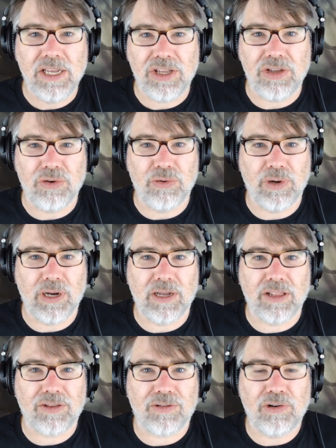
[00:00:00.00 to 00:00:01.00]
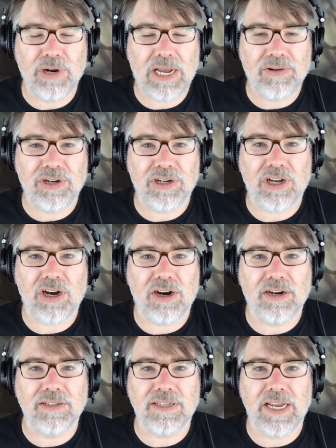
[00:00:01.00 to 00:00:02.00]
You throw down your
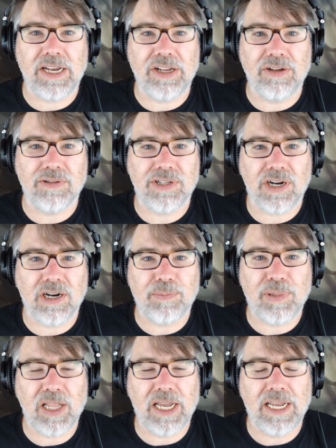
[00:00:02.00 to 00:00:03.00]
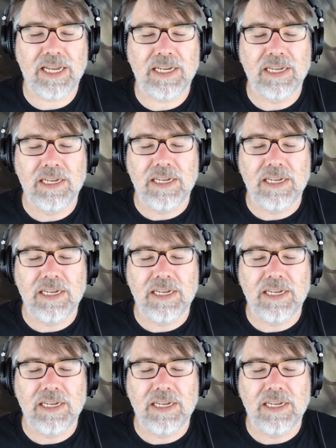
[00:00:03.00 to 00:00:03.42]
cards and you start playing,